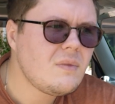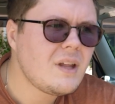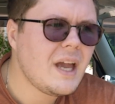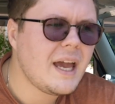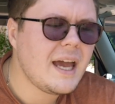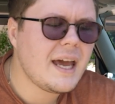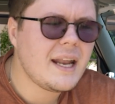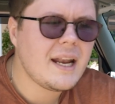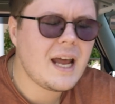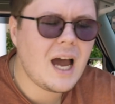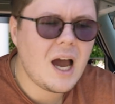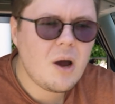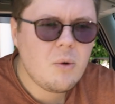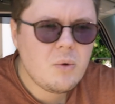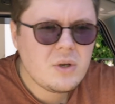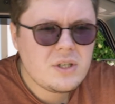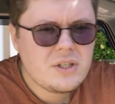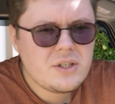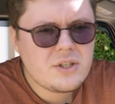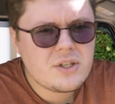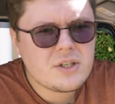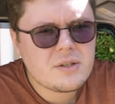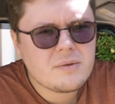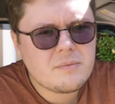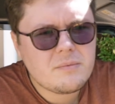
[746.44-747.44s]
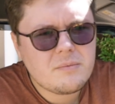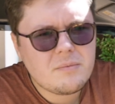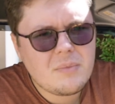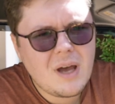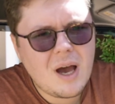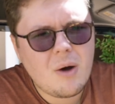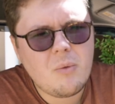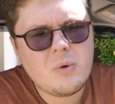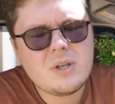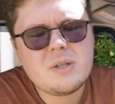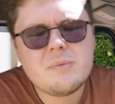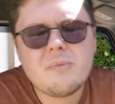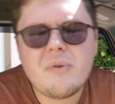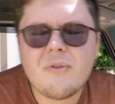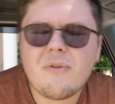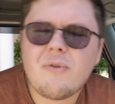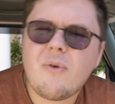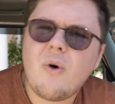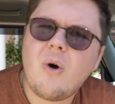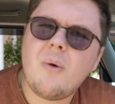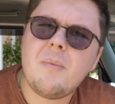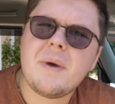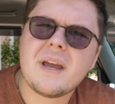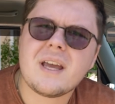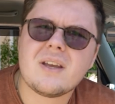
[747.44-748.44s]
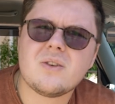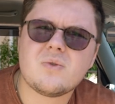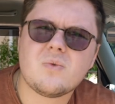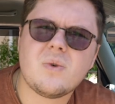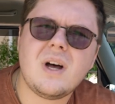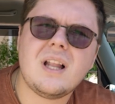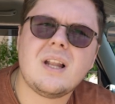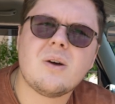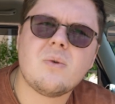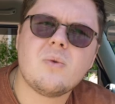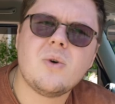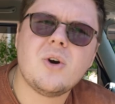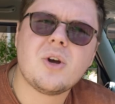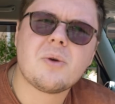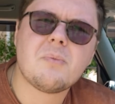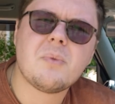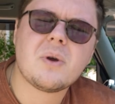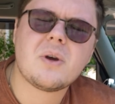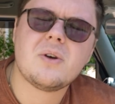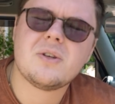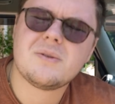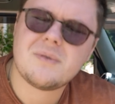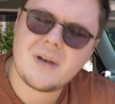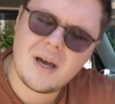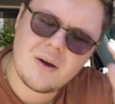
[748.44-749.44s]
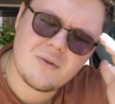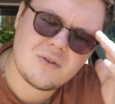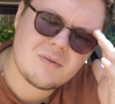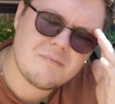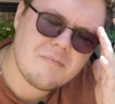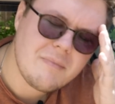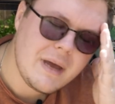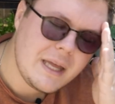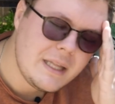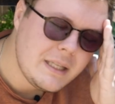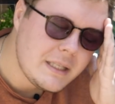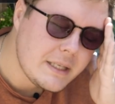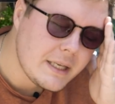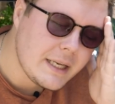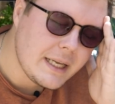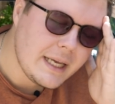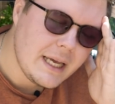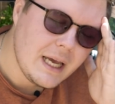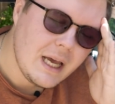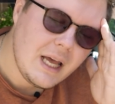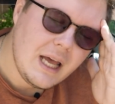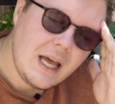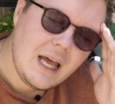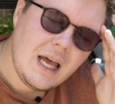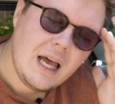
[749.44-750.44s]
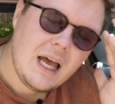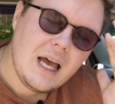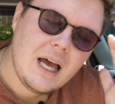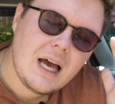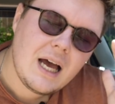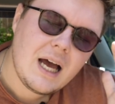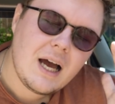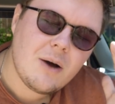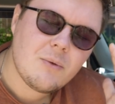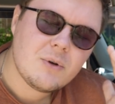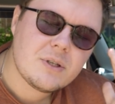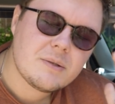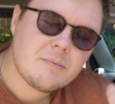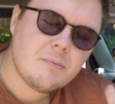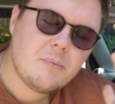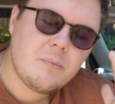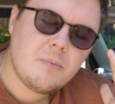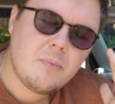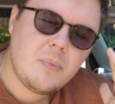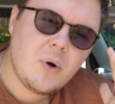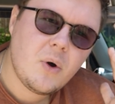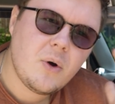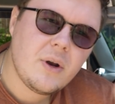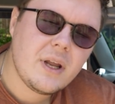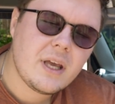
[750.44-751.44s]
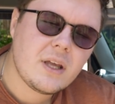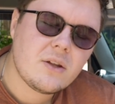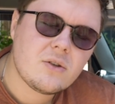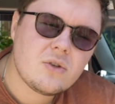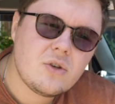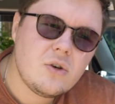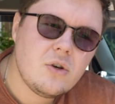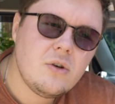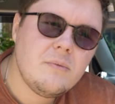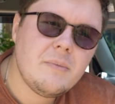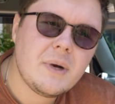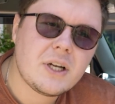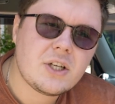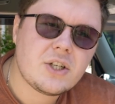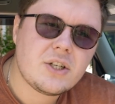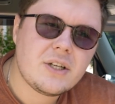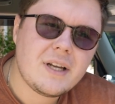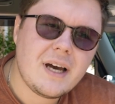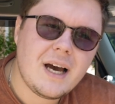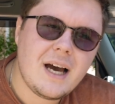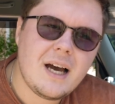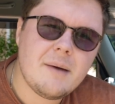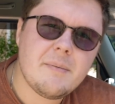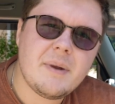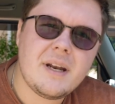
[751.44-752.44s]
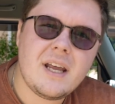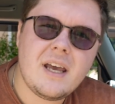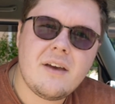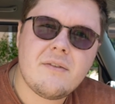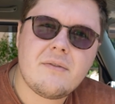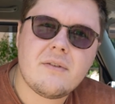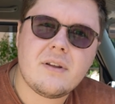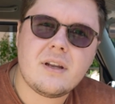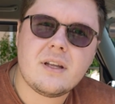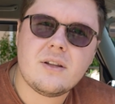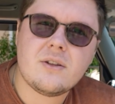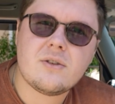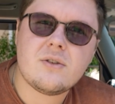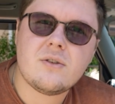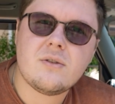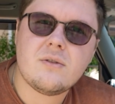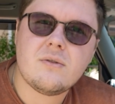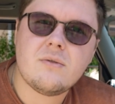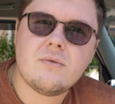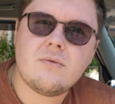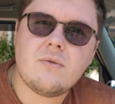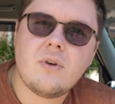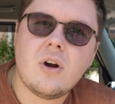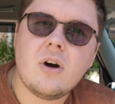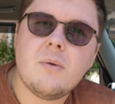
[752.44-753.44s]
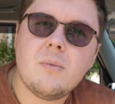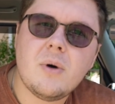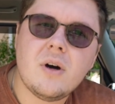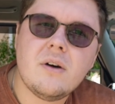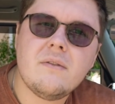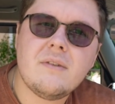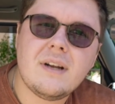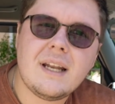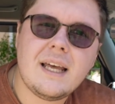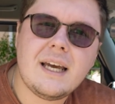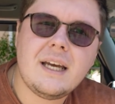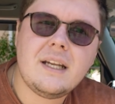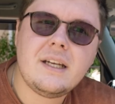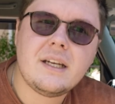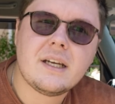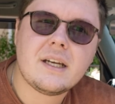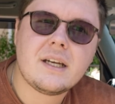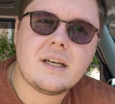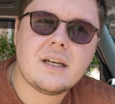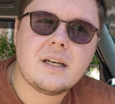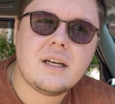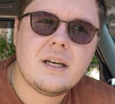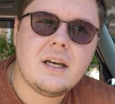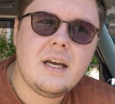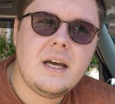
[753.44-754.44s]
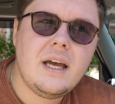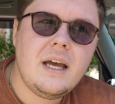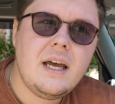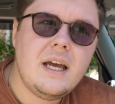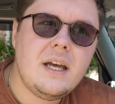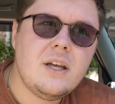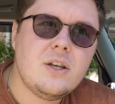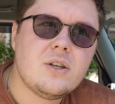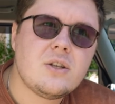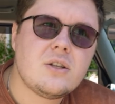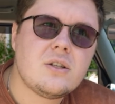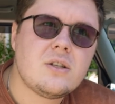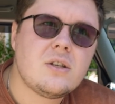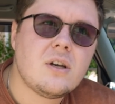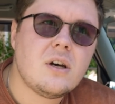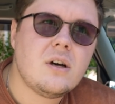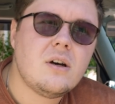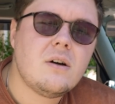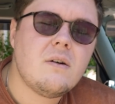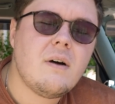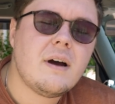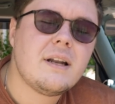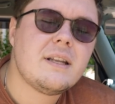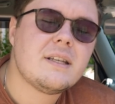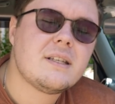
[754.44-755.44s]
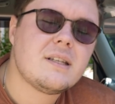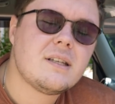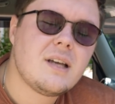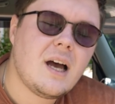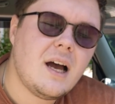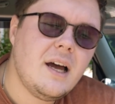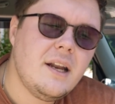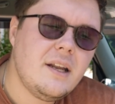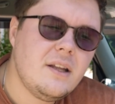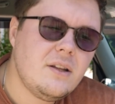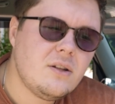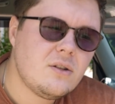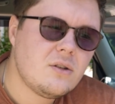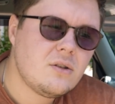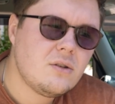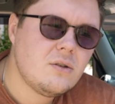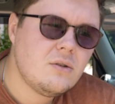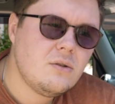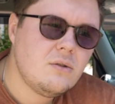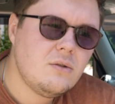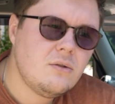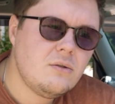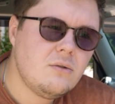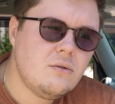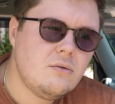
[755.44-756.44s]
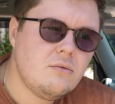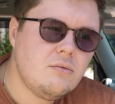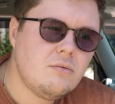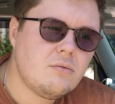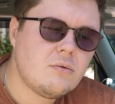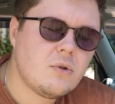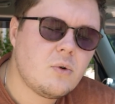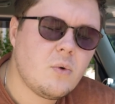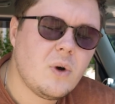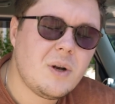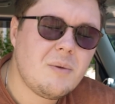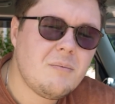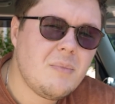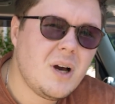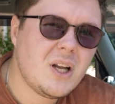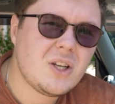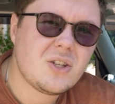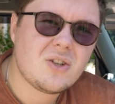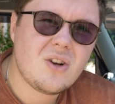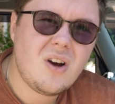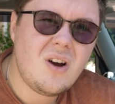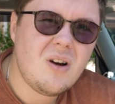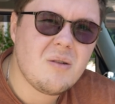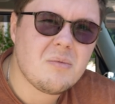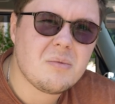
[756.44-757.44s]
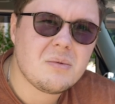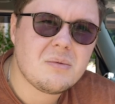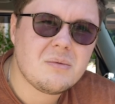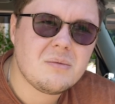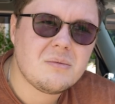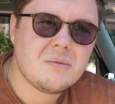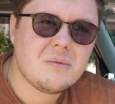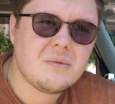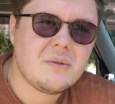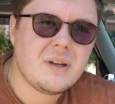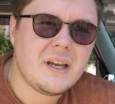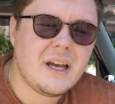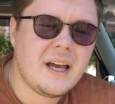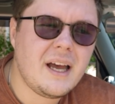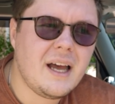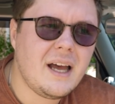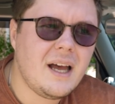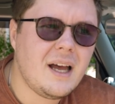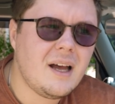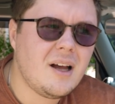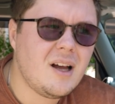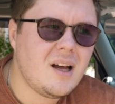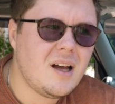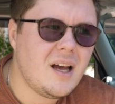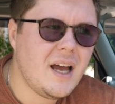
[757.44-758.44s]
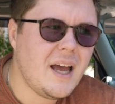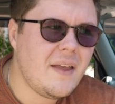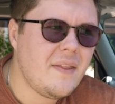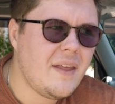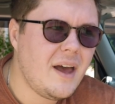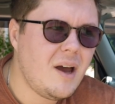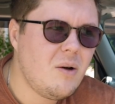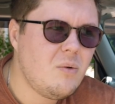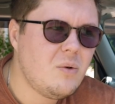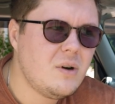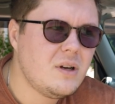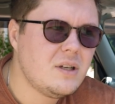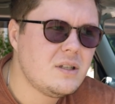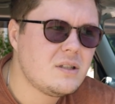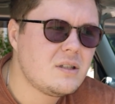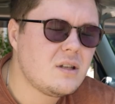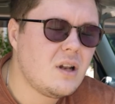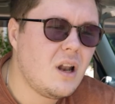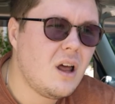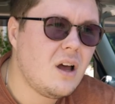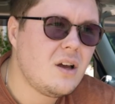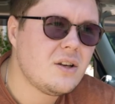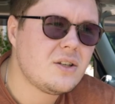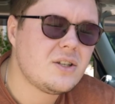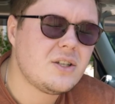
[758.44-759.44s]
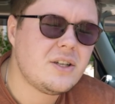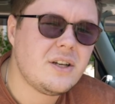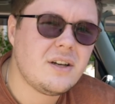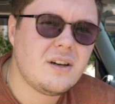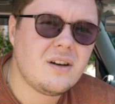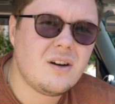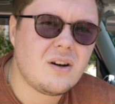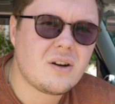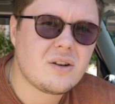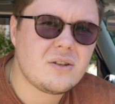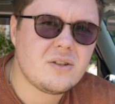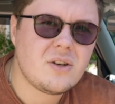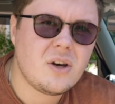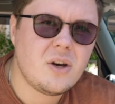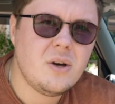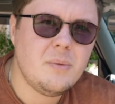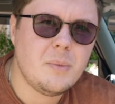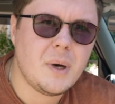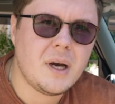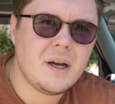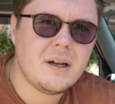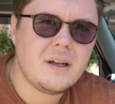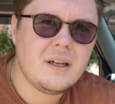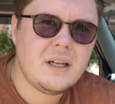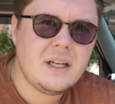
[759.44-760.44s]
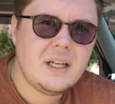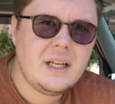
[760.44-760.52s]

And I wasn't performing as well at work because I was putting too much time and effort into Rome Overlanding. So I decided to quit my job, and that was last year, October.